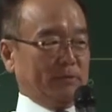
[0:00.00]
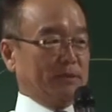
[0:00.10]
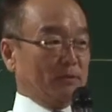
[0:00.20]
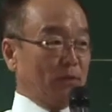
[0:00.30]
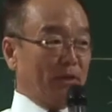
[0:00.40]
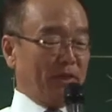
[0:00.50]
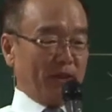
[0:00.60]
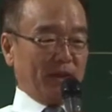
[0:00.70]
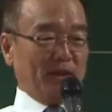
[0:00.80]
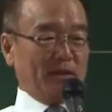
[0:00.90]
That's one
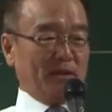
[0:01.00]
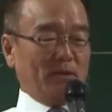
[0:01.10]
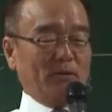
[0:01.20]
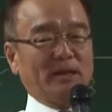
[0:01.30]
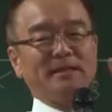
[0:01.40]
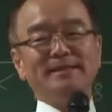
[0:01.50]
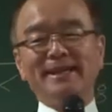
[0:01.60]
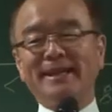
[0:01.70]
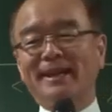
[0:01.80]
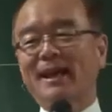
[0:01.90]
thing. Or in
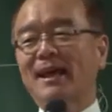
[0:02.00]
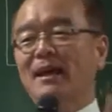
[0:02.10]
general,